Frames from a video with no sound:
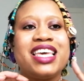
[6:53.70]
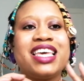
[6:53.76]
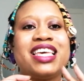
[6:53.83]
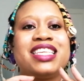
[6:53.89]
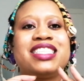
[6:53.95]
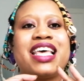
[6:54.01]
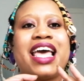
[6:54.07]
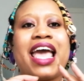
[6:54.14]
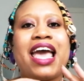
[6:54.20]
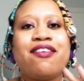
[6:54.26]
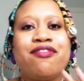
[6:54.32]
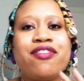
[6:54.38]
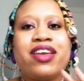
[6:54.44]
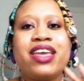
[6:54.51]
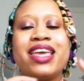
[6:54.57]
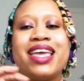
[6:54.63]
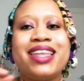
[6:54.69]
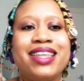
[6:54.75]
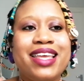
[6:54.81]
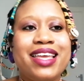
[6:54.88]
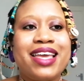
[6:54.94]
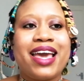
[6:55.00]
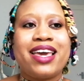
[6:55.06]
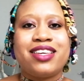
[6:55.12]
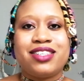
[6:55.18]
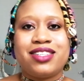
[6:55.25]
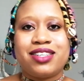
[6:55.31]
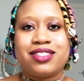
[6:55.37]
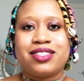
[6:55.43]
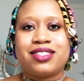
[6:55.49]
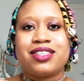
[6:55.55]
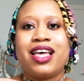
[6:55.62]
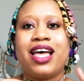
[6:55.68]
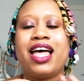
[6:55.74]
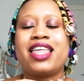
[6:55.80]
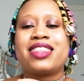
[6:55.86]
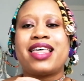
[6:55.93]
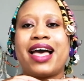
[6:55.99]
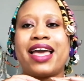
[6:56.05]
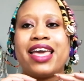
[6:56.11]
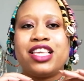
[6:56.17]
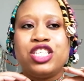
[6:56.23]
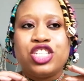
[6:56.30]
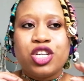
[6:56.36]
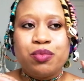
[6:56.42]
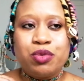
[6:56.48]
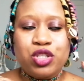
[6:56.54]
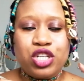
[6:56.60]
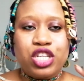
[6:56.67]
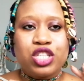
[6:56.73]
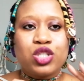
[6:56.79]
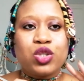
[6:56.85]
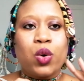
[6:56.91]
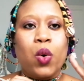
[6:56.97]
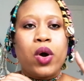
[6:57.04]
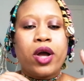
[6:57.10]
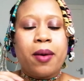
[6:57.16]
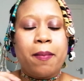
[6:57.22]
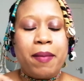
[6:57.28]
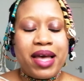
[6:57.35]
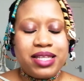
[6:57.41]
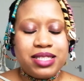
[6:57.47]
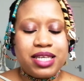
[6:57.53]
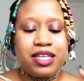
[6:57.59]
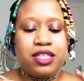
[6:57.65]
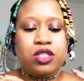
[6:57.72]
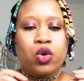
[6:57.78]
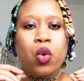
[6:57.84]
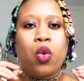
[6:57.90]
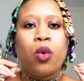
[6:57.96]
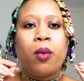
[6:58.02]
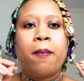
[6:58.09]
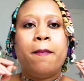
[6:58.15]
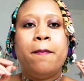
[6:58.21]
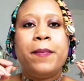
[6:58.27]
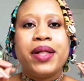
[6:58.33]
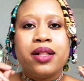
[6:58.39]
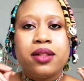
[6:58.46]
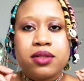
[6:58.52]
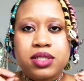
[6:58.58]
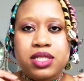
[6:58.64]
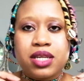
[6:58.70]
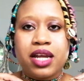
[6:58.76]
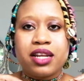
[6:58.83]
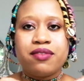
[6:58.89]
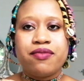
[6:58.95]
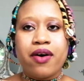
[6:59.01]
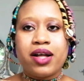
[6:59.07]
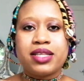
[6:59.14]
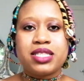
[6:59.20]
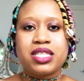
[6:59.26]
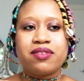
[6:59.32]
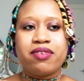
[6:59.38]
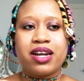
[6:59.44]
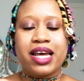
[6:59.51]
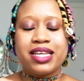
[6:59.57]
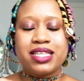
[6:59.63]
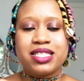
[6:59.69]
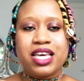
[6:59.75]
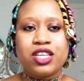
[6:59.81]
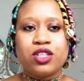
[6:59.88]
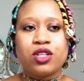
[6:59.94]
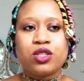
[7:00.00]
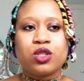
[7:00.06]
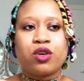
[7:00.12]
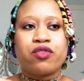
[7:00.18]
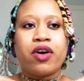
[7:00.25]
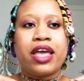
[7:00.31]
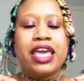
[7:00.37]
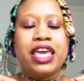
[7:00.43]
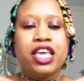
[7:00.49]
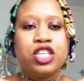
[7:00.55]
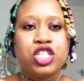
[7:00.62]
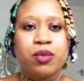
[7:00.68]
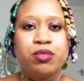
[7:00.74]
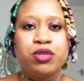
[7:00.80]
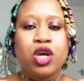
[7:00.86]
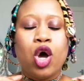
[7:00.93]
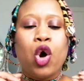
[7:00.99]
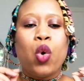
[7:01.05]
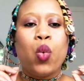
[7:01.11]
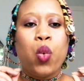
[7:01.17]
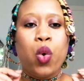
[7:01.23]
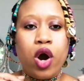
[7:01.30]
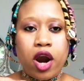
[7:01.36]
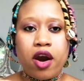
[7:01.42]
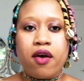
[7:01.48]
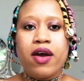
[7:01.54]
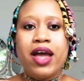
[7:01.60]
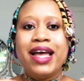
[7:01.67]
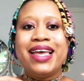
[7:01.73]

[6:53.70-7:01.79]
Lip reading: is every indications that Egyptians or Kemetics who built advanced civilizations of Egypt were